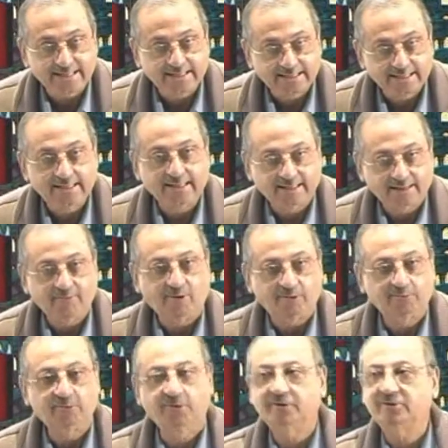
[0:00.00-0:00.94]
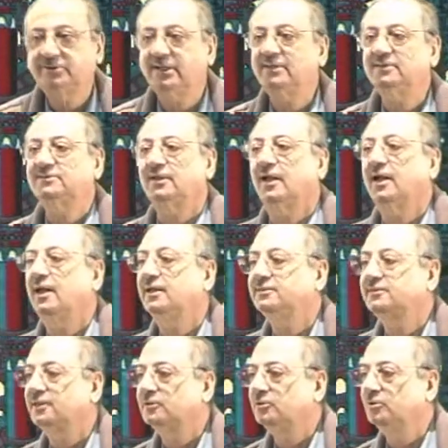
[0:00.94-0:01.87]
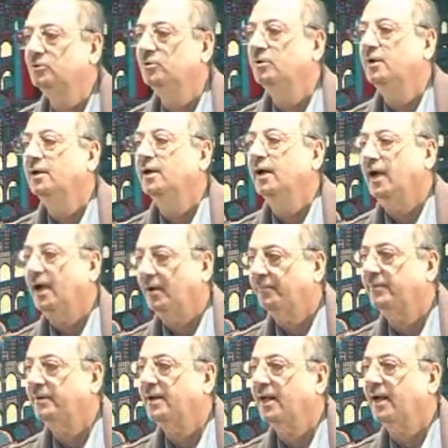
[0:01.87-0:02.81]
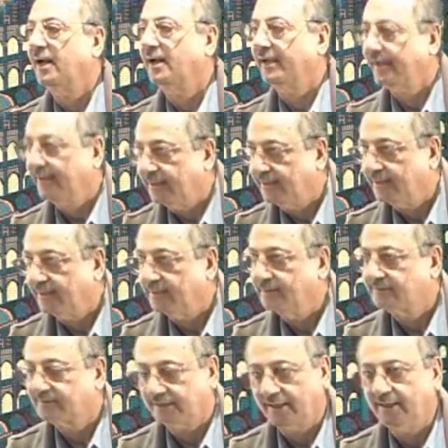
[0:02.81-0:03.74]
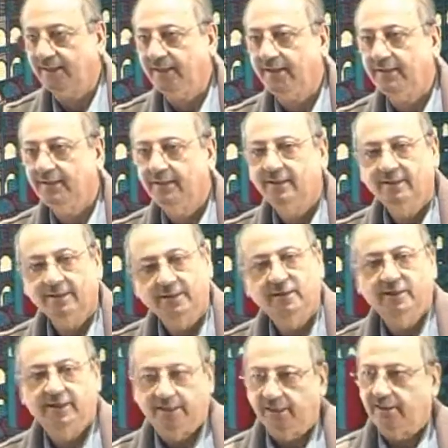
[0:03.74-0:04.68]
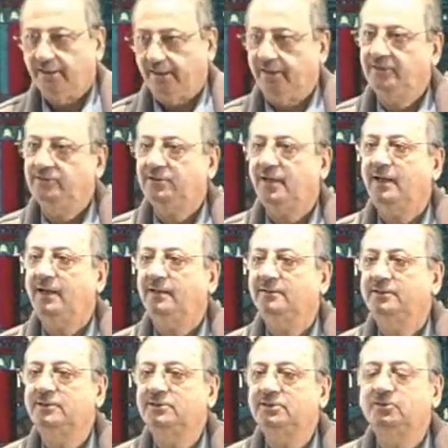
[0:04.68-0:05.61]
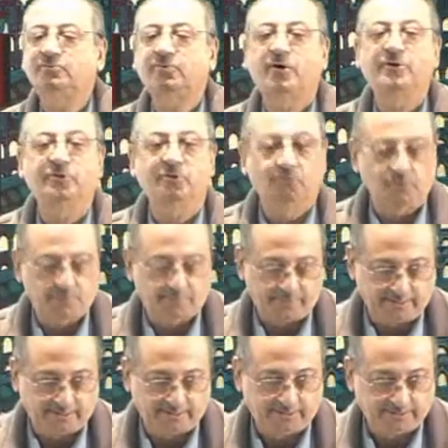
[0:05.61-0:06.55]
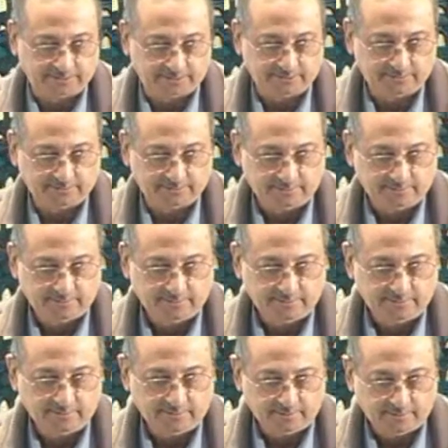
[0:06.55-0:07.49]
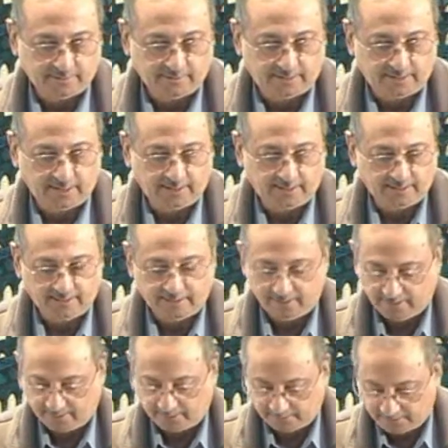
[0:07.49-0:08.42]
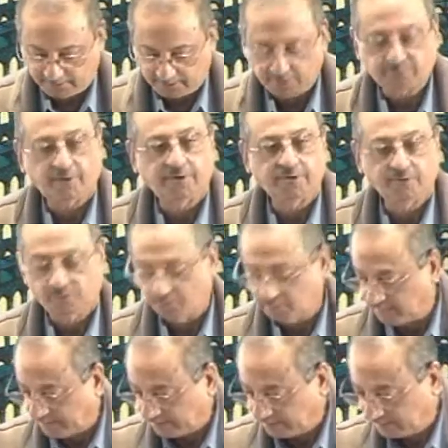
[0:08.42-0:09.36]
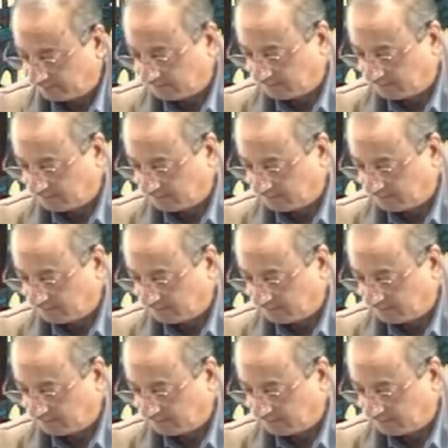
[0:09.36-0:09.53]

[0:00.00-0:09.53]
What will you say? Salasatu Abna'in. Sahih? Inshallah, this is for you to practice. Okay? This is for you to practice.